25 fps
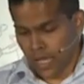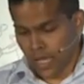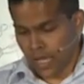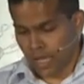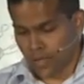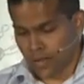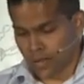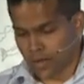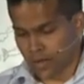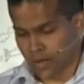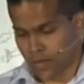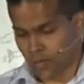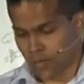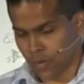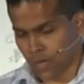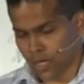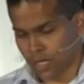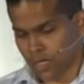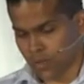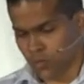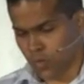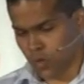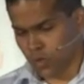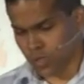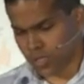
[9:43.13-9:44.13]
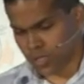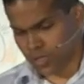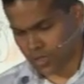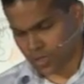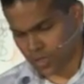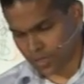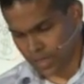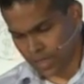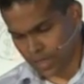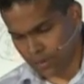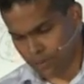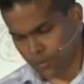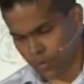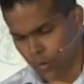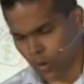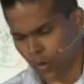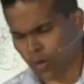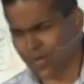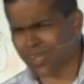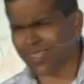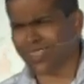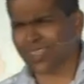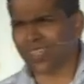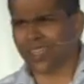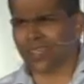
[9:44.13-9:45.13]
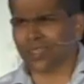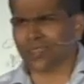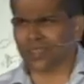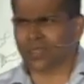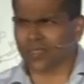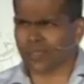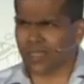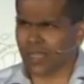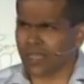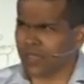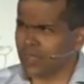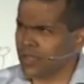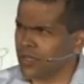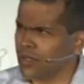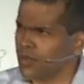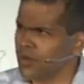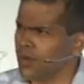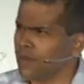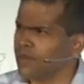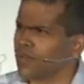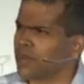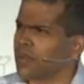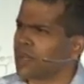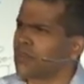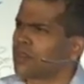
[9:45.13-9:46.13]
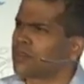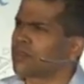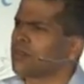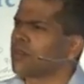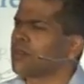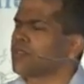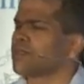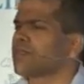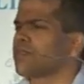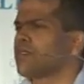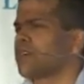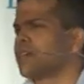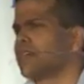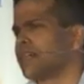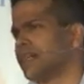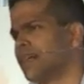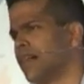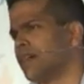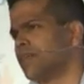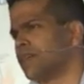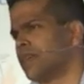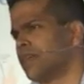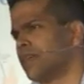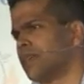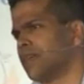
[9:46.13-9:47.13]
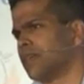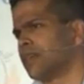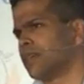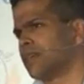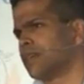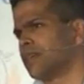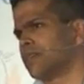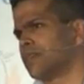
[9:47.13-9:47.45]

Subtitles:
And one of the most important things is that you have controls for your accounting.